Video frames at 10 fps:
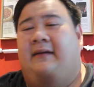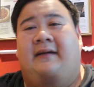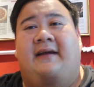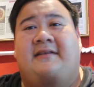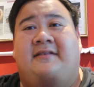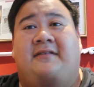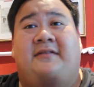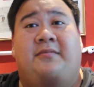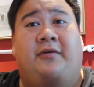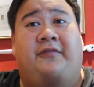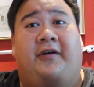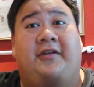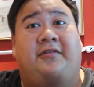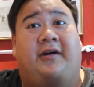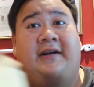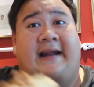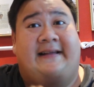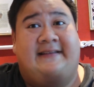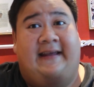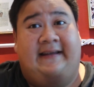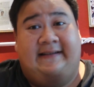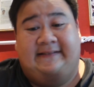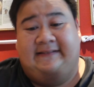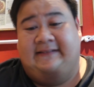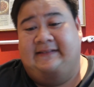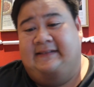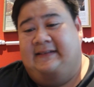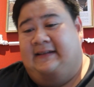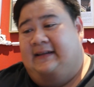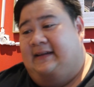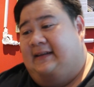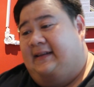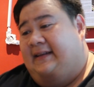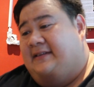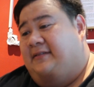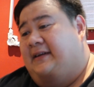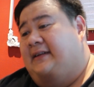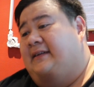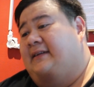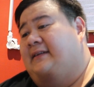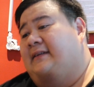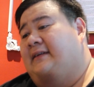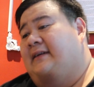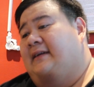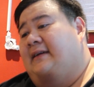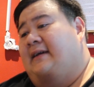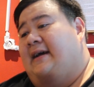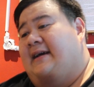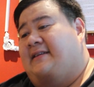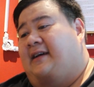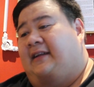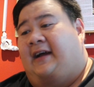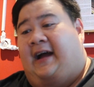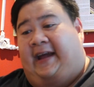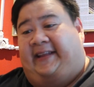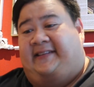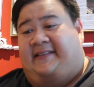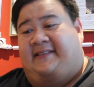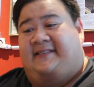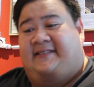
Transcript: Okay, so let's move on to our next cake. This one has got height.